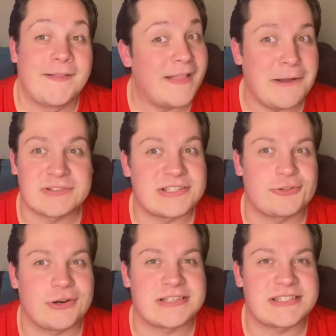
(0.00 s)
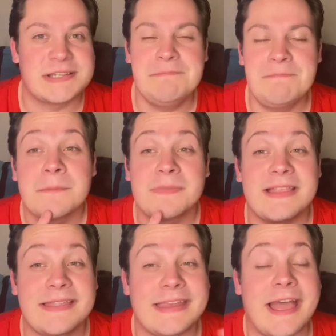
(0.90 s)
That was interesting. But
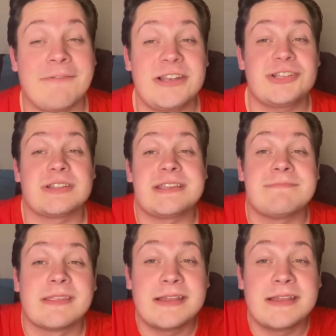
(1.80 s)
then, yeah, eventually,